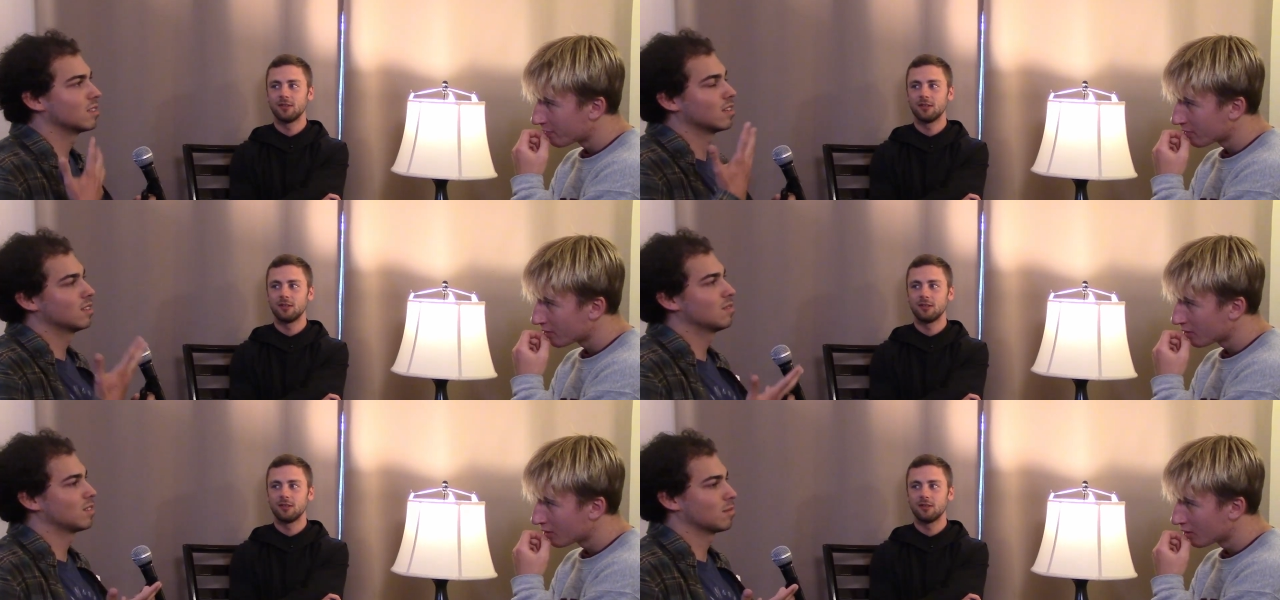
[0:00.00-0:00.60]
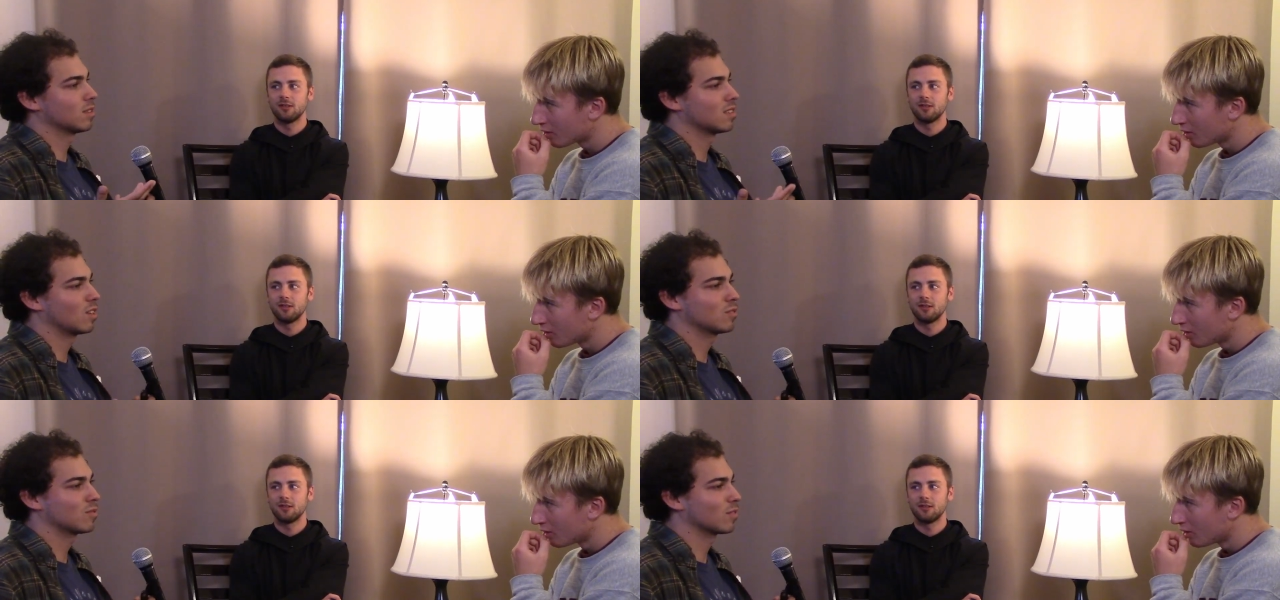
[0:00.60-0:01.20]
Speaker 1: I had developed a
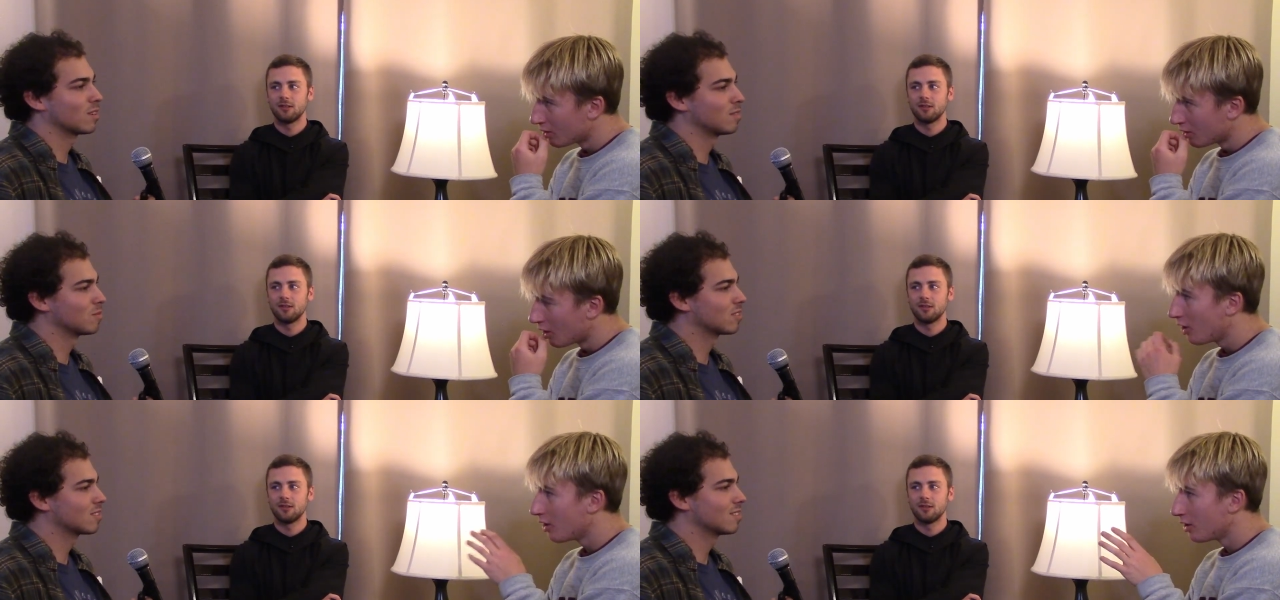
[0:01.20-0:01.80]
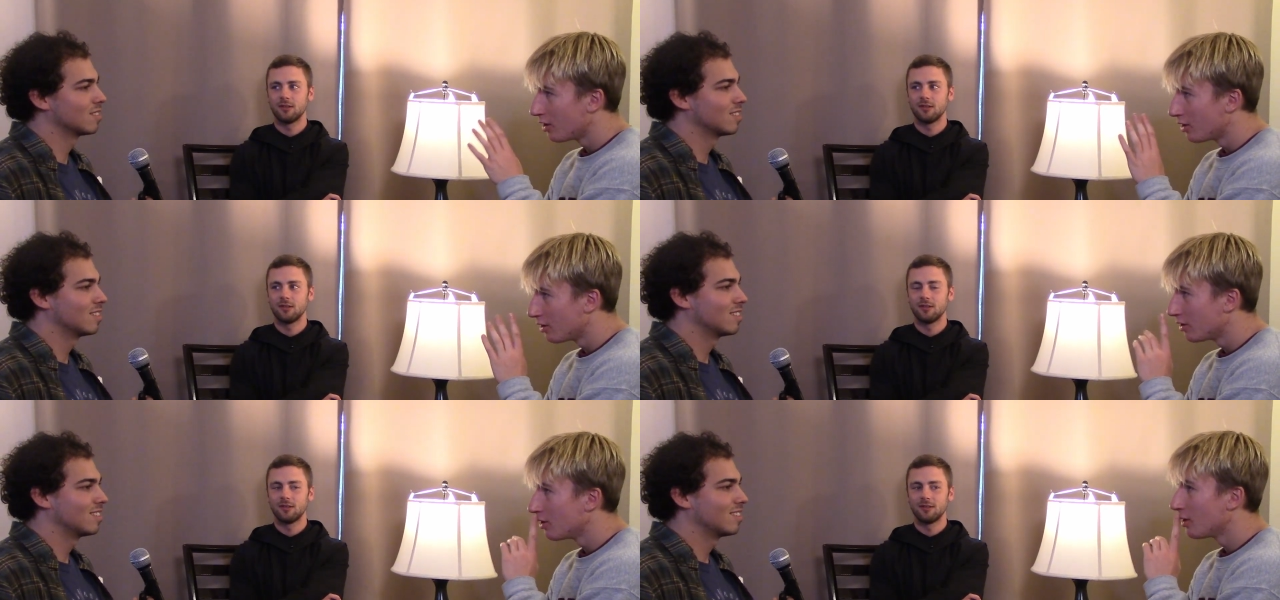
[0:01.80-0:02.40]
taste for it and was.
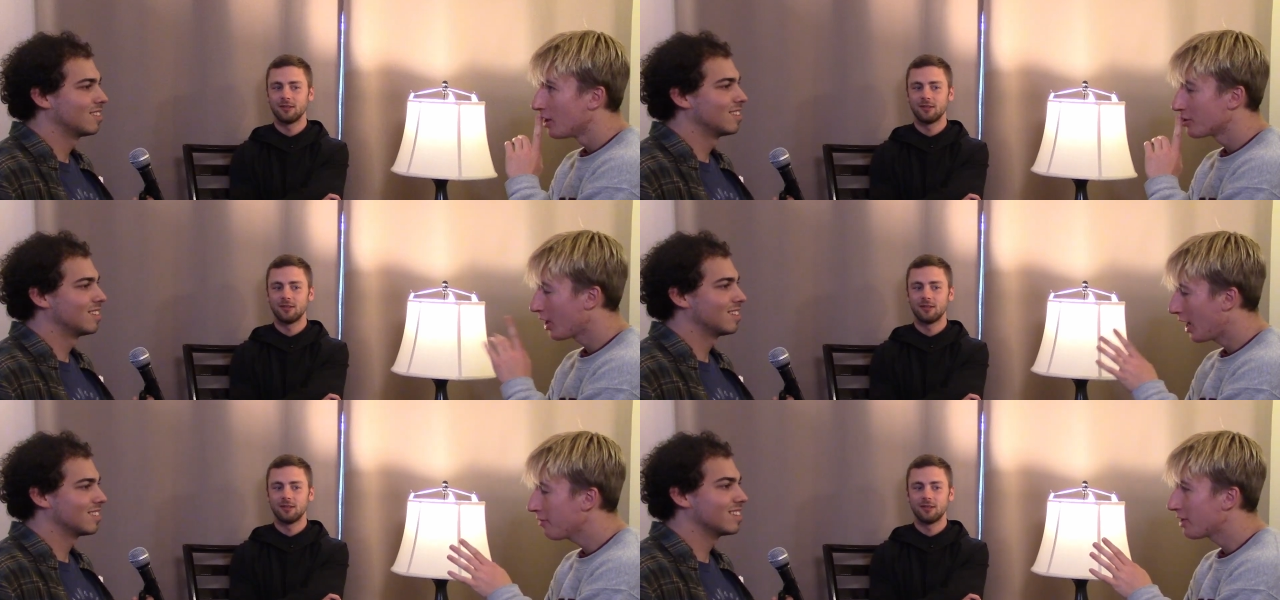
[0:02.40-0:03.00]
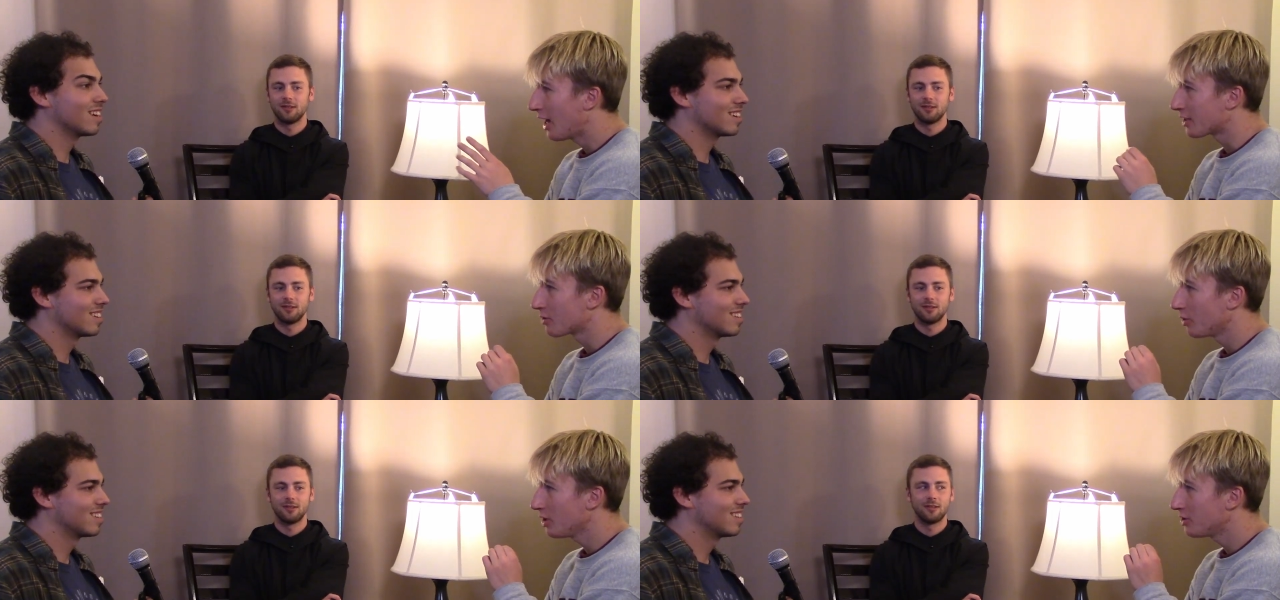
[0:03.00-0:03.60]
Sorry, I have to yeah.
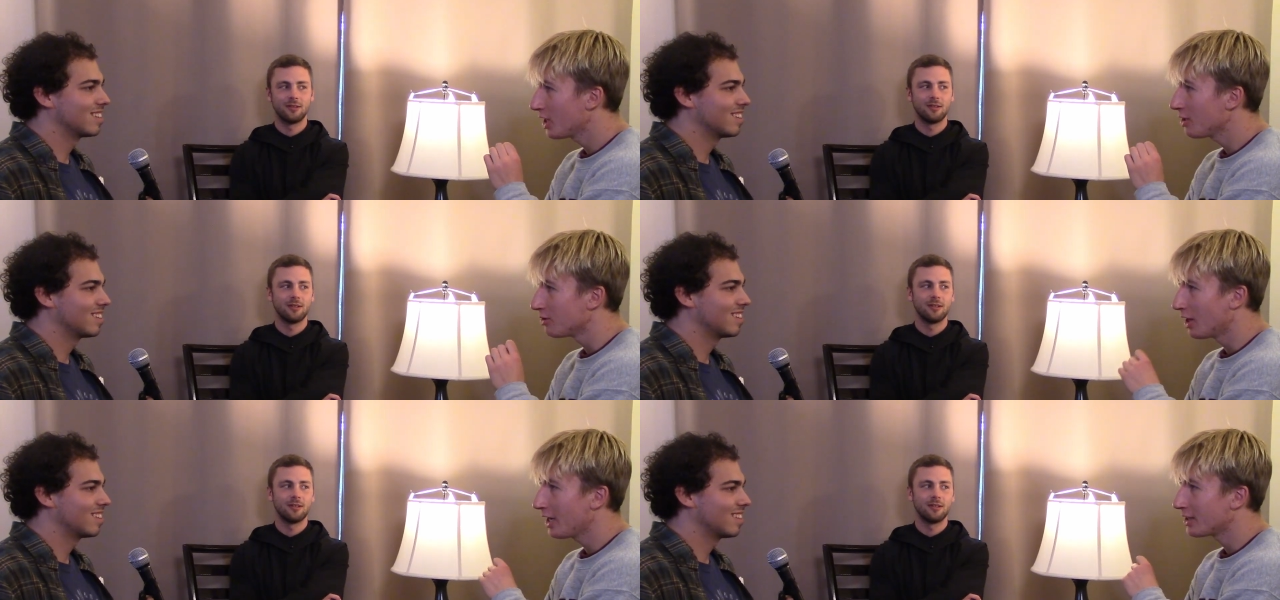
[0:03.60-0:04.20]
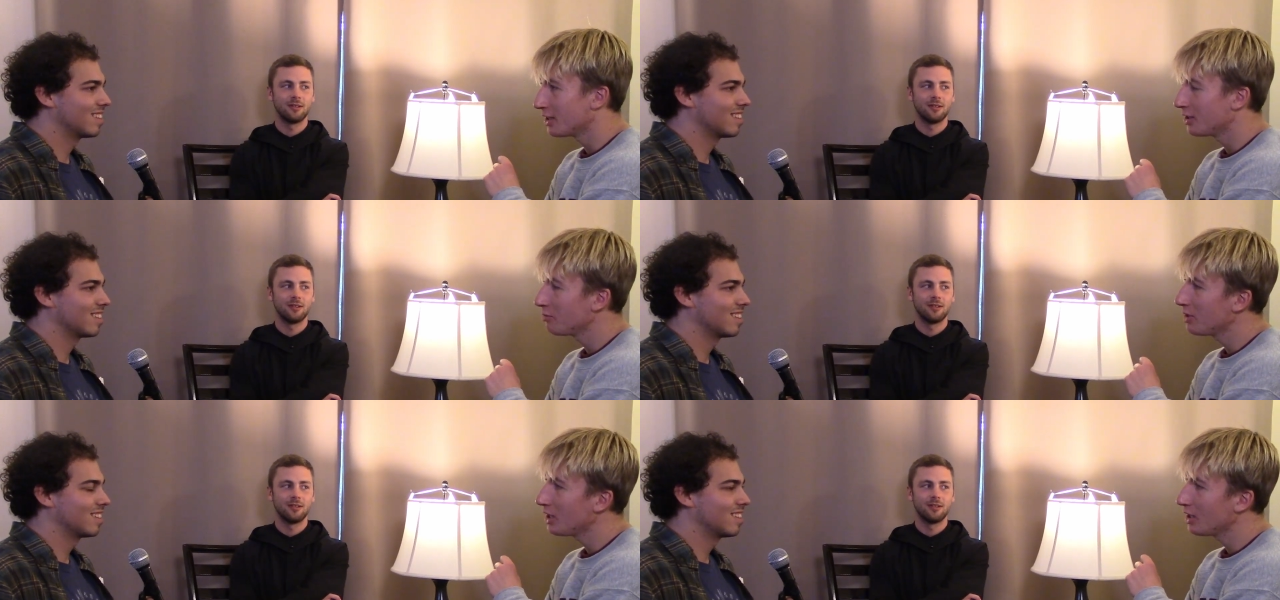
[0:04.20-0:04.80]
ask.
Speaker 2: When you say you liked it,
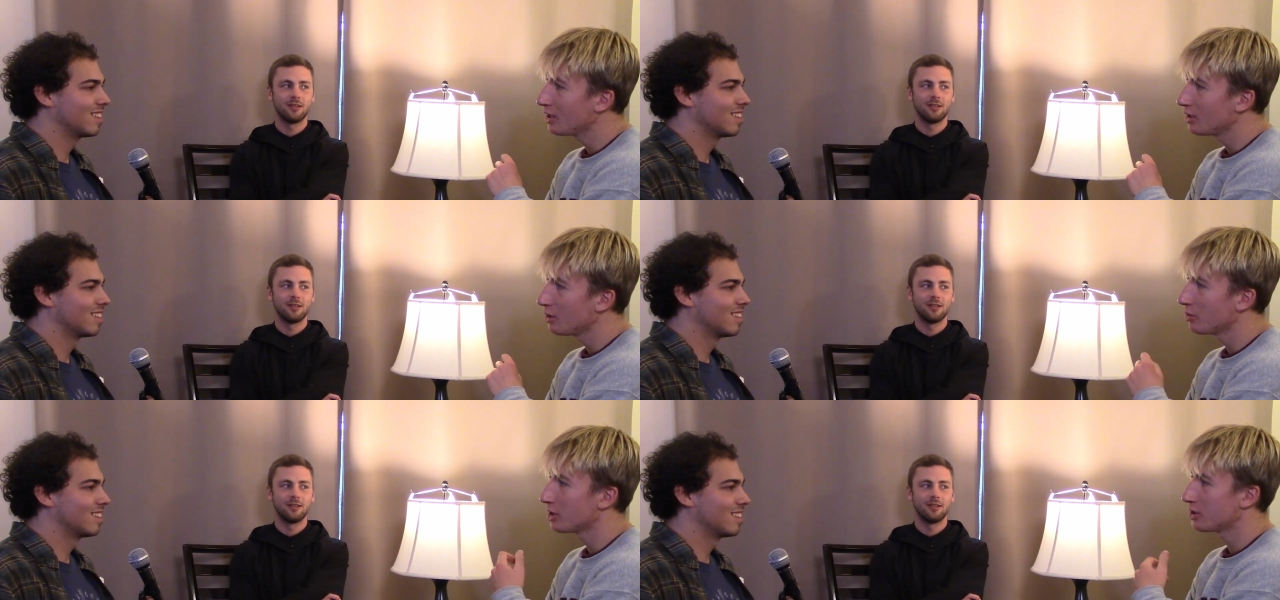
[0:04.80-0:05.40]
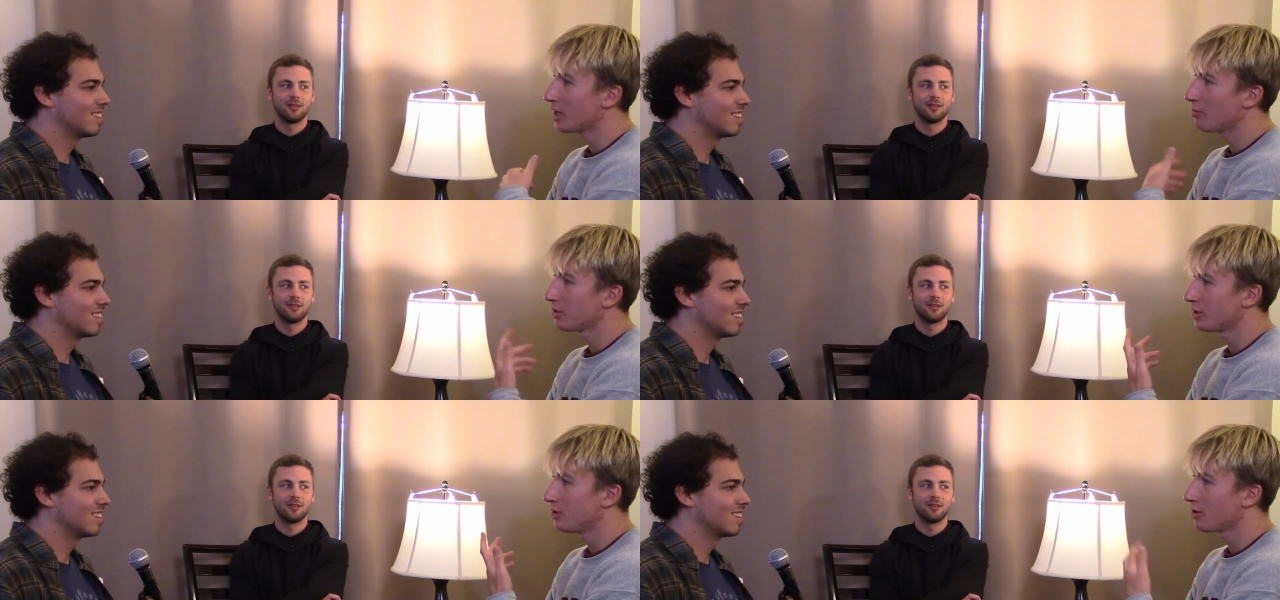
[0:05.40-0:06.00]
do you mean you were just
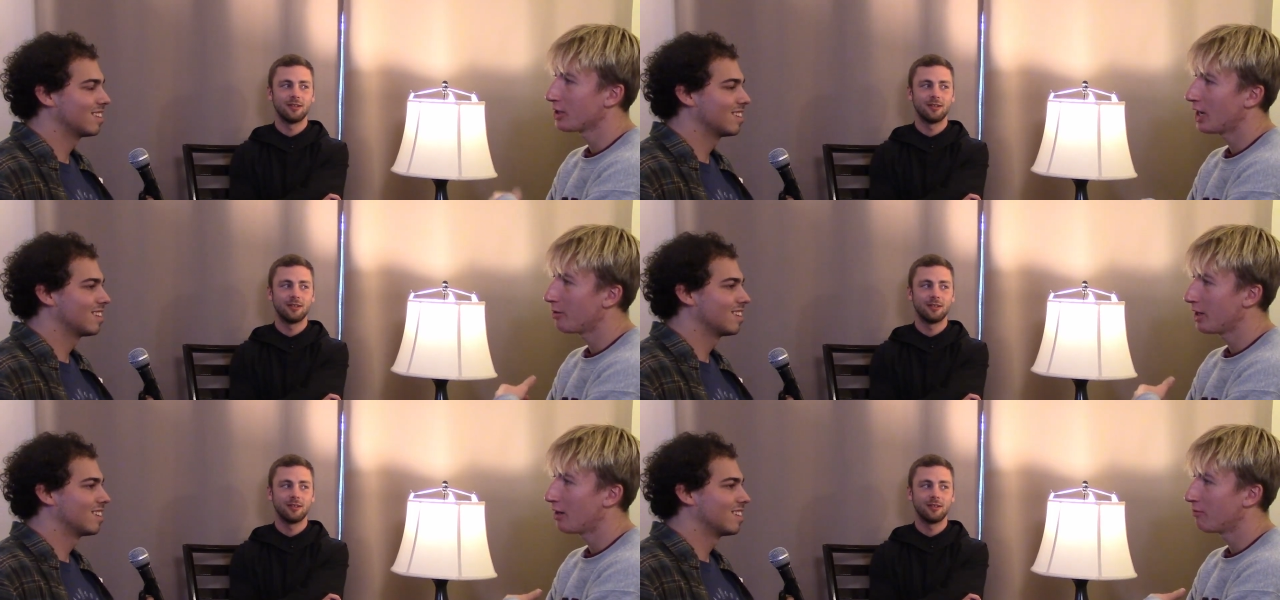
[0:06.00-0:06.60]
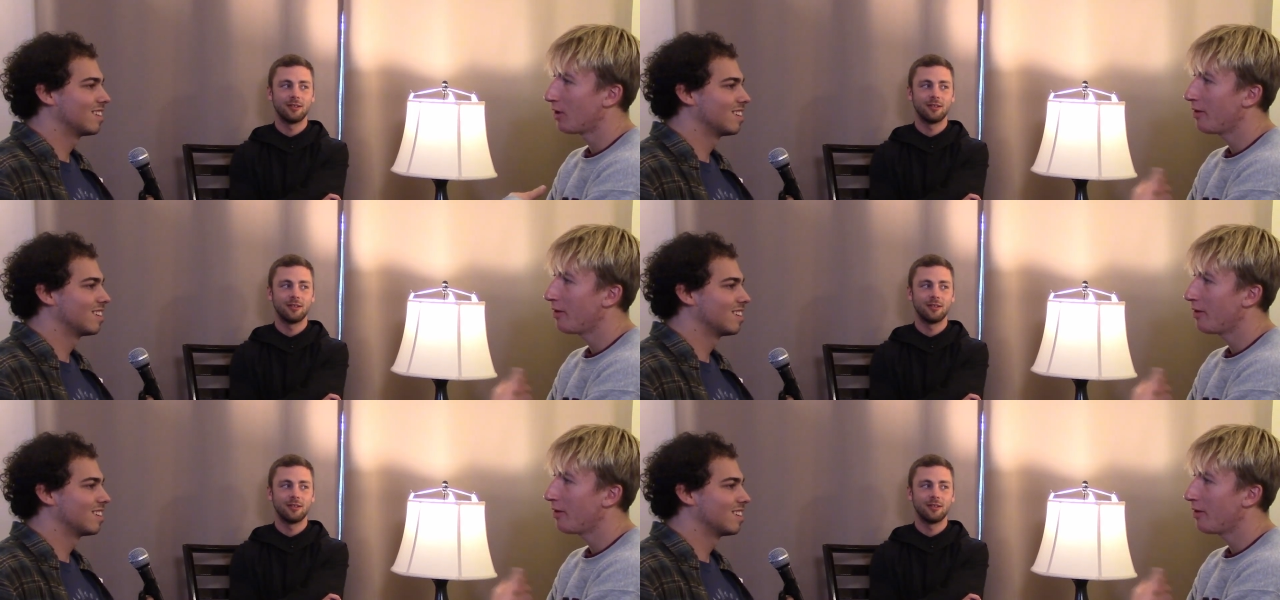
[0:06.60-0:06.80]
able to choke it down without